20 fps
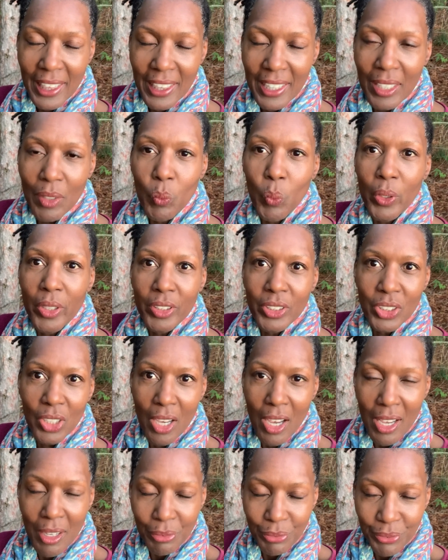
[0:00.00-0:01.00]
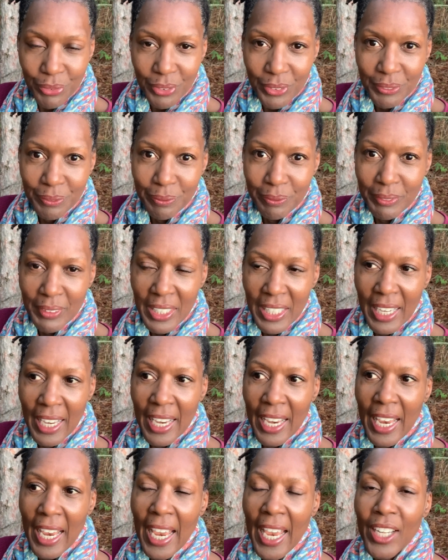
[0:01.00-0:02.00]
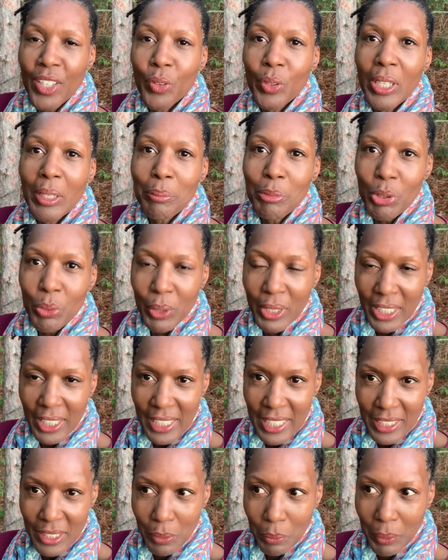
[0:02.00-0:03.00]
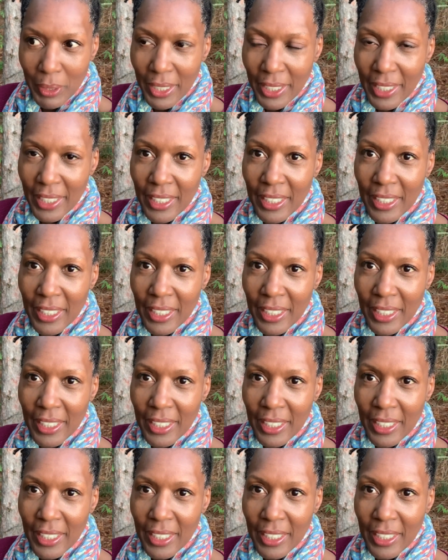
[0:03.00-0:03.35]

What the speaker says: thing wears off and you keep doing it anyway.